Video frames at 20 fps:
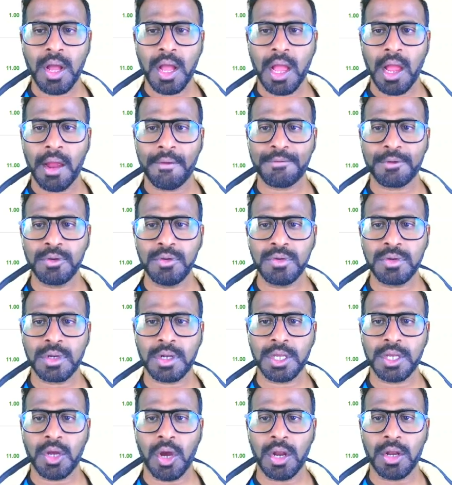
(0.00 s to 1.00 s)
I have to
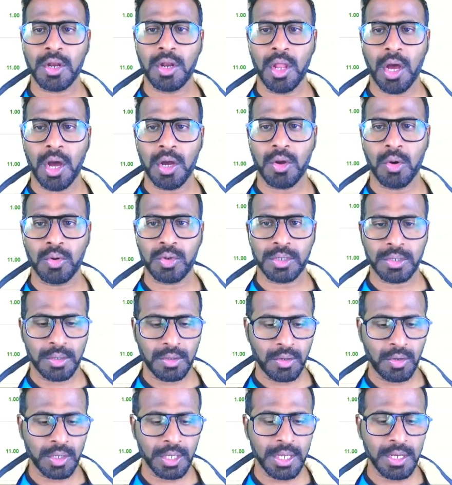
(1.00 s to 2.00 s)
click on logout.
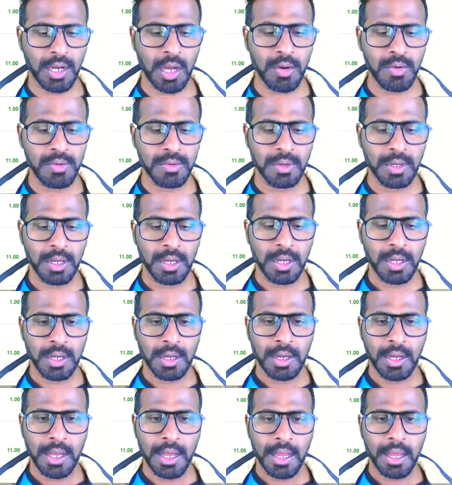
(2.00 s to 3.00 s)
Okay, now
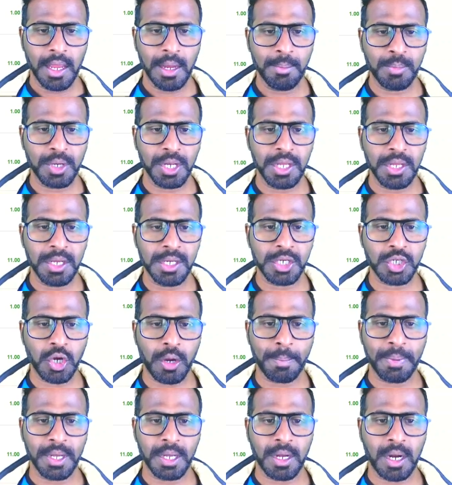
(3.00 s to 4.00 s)
emptying
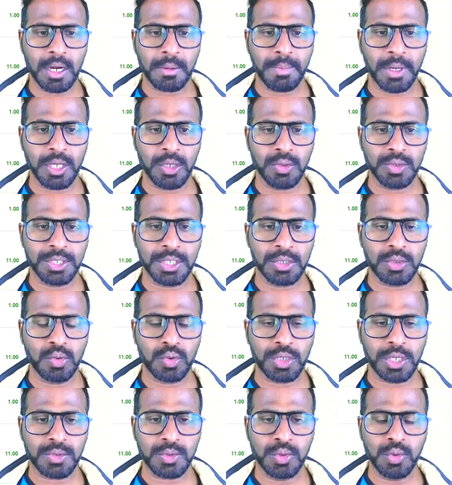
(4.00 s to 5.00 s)
shopping cart by using
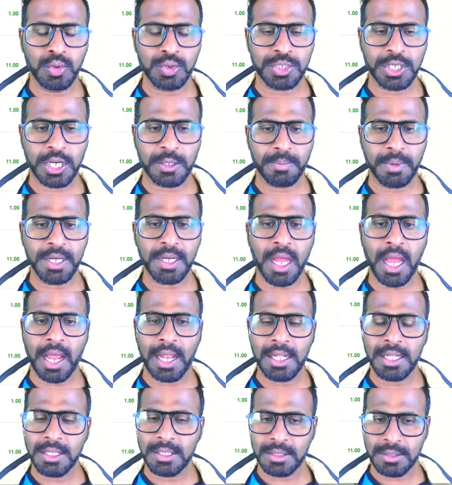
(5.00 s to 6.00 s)
do statement
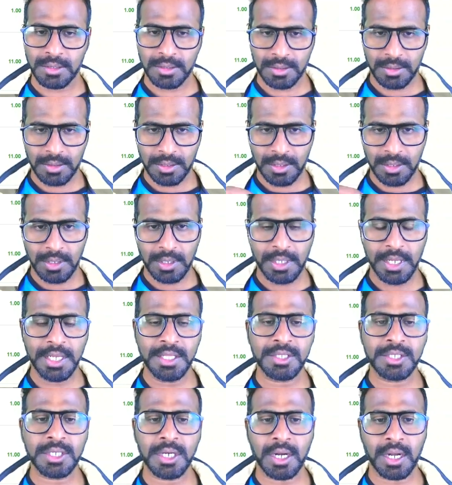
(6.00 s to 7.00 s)
I'll
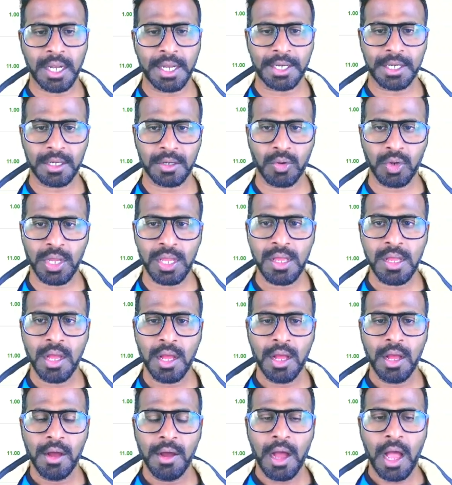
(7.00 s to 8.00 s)
insert later. Okay,
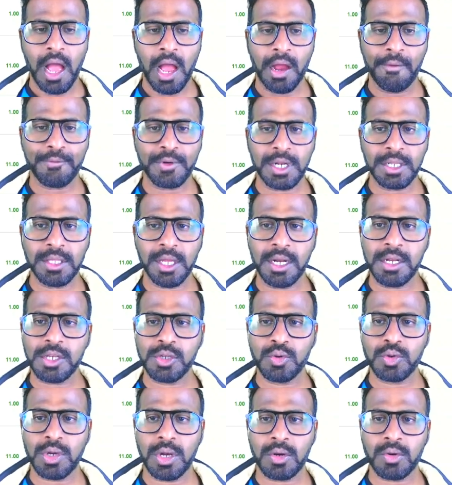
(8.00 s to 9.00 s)
after that
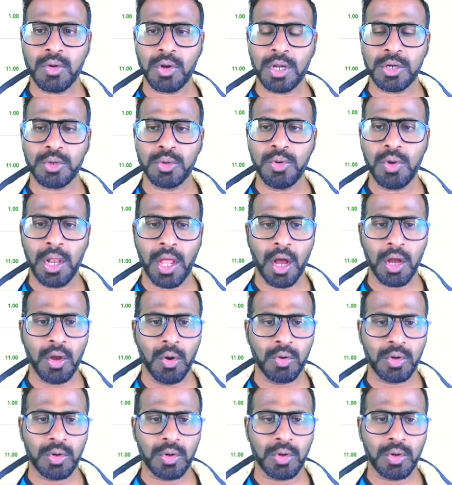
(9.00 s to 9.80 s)
you're gonna do logout.